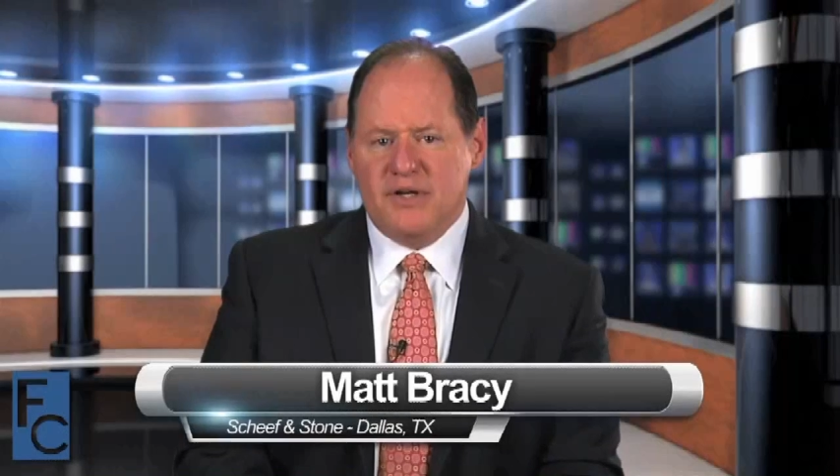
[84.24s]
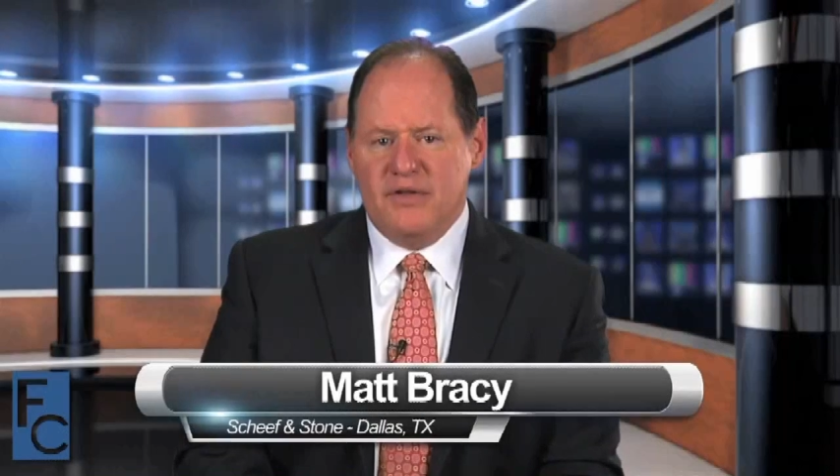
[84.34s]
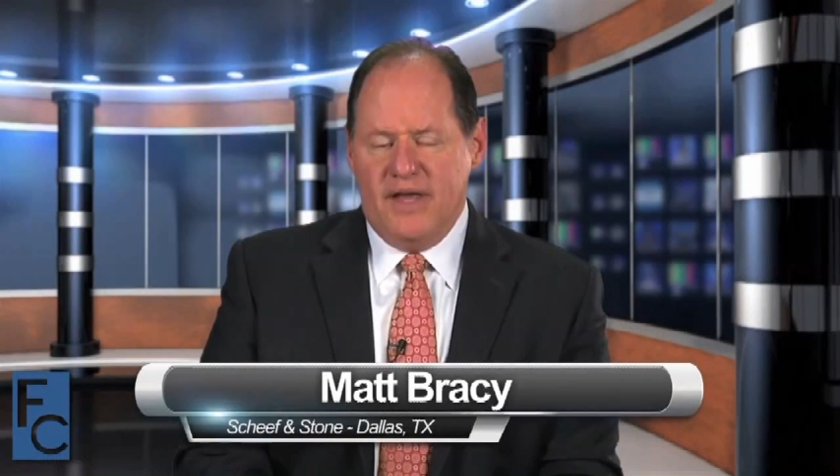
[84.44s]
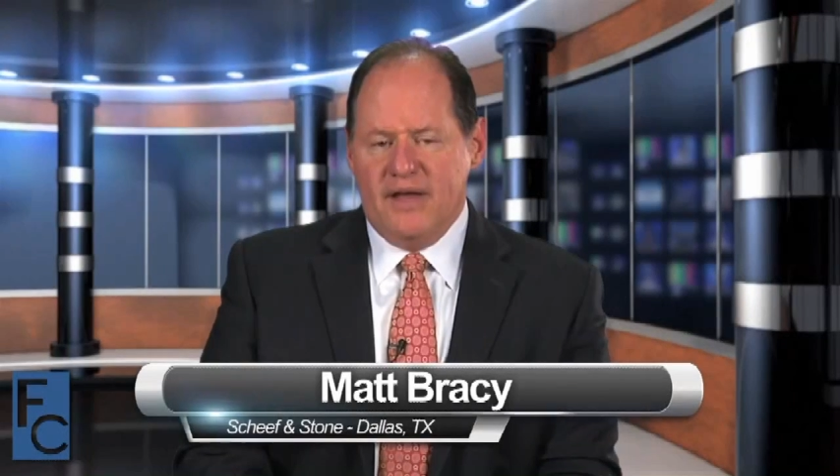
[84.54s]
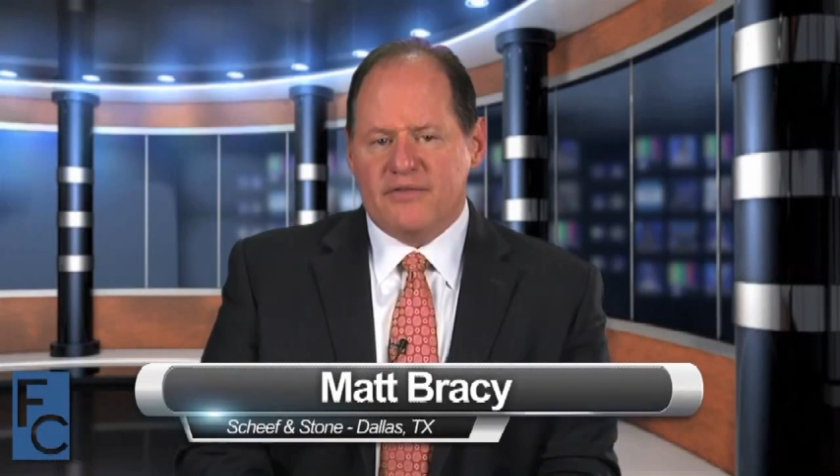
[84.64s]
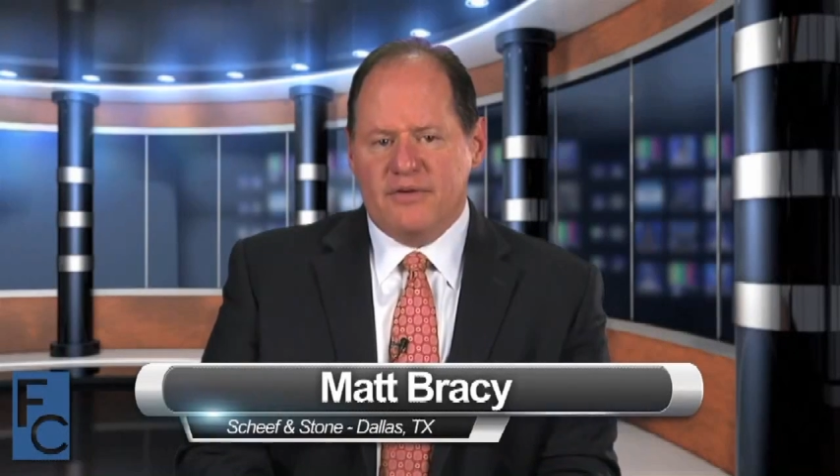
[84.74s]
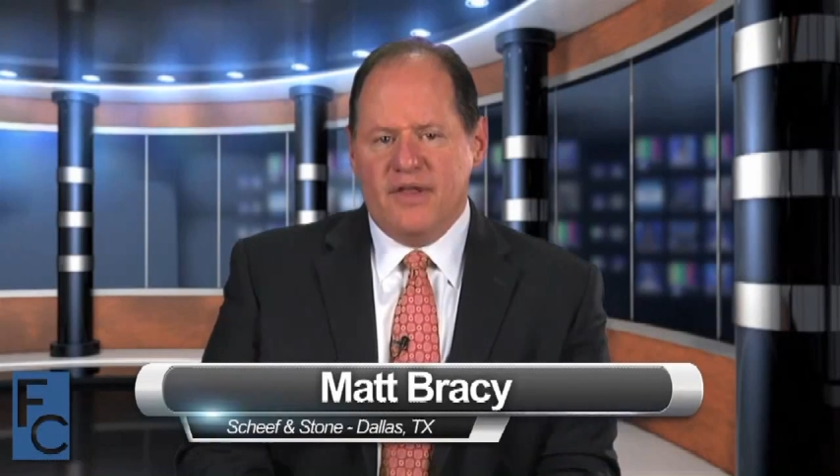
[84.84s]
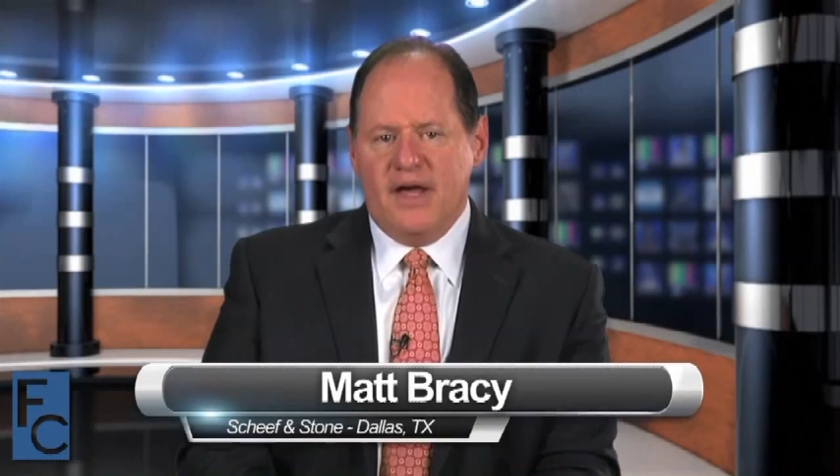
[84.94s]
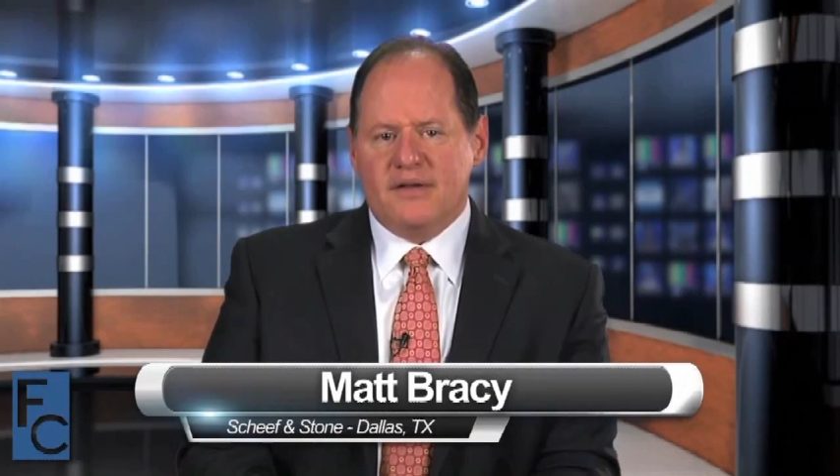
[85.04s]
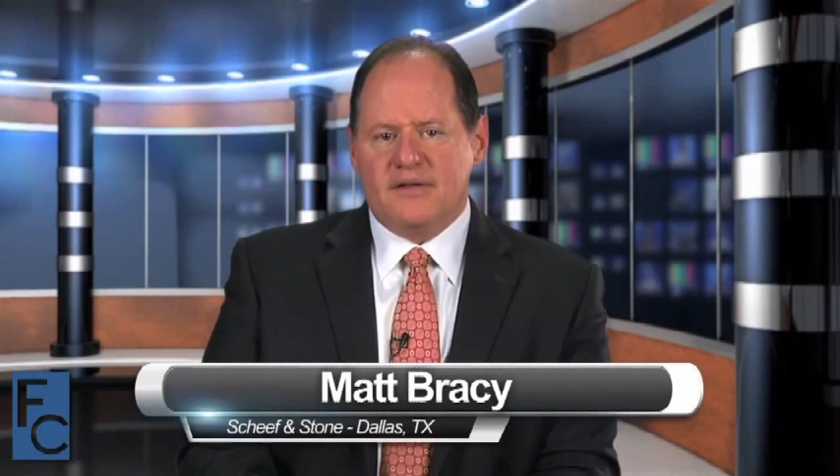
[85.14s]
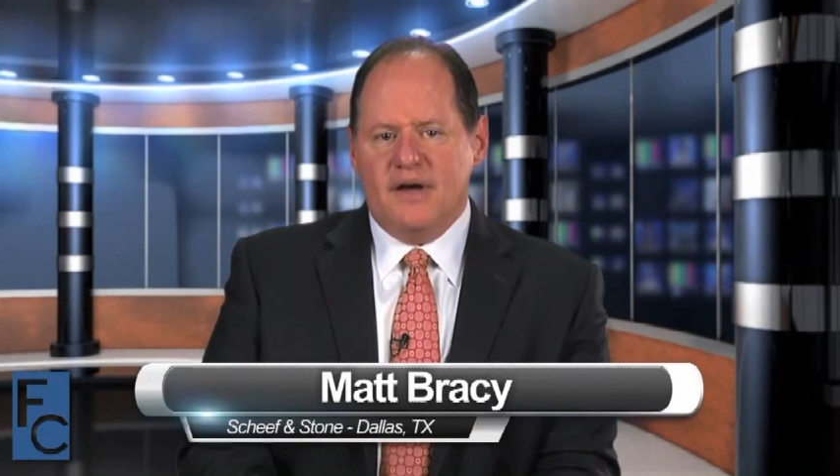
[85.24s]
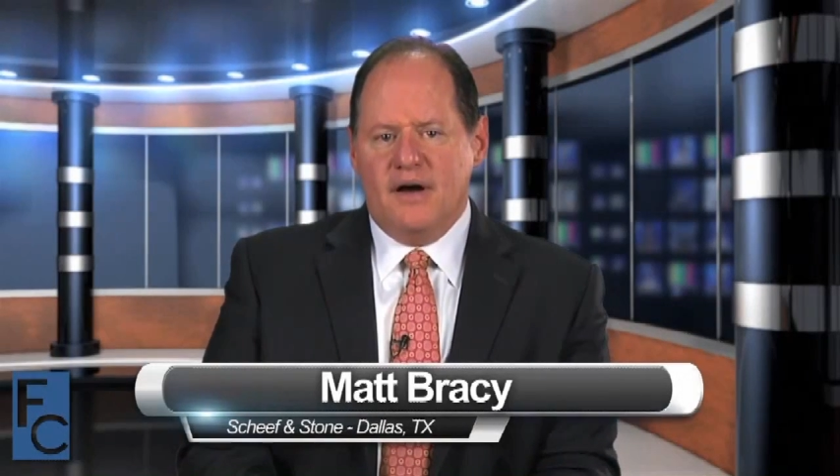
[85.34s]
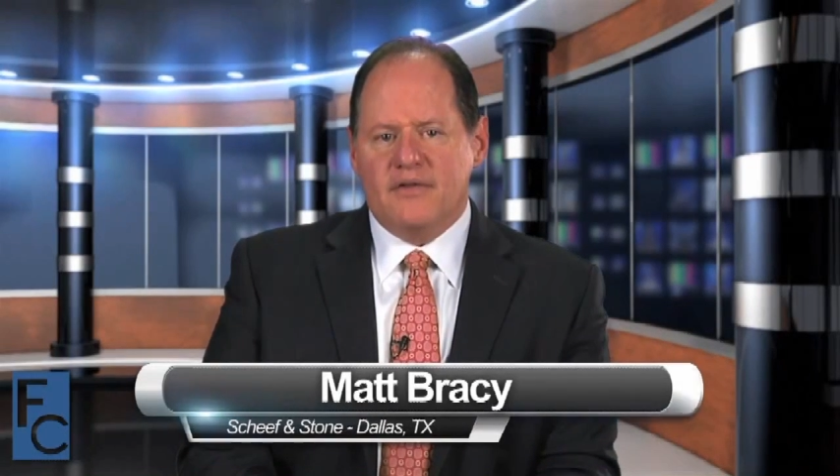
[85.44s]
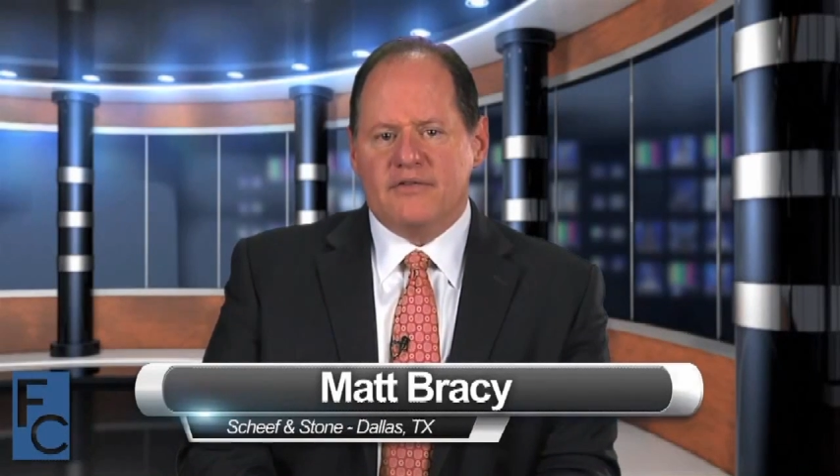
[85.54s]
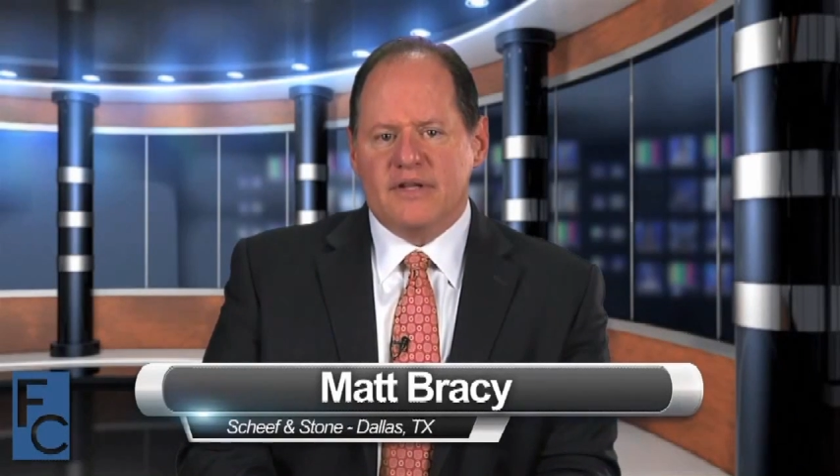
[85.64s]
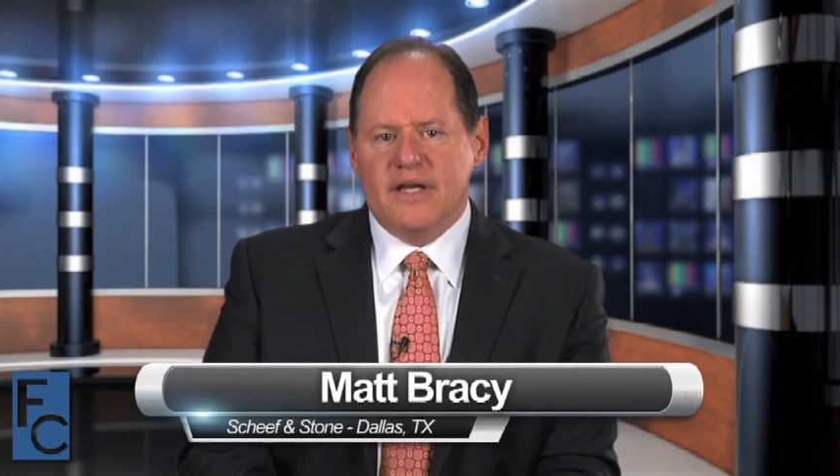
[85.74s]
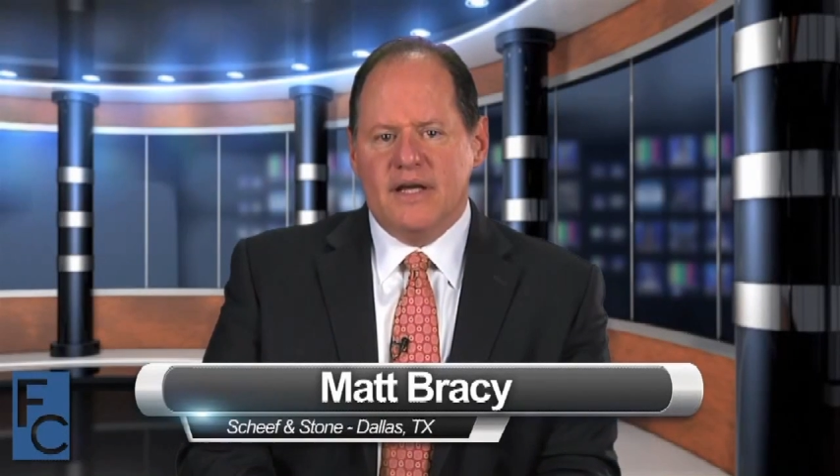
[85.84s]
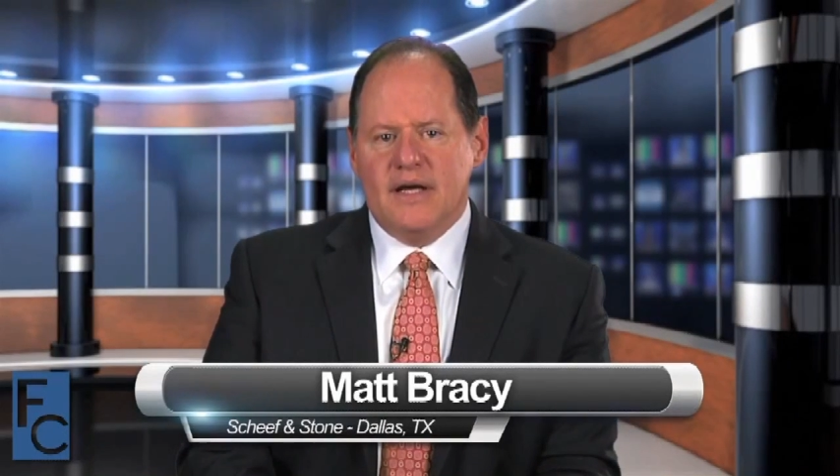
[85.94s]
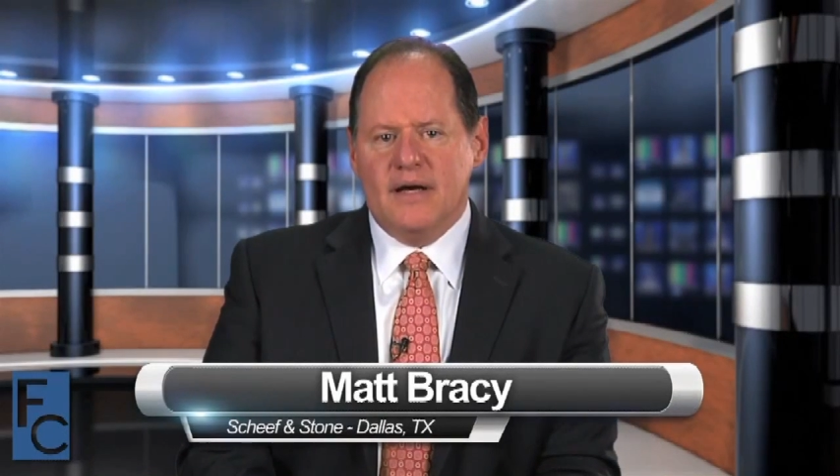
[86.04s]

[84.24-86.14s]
I wish I knew the answer to that, honestly.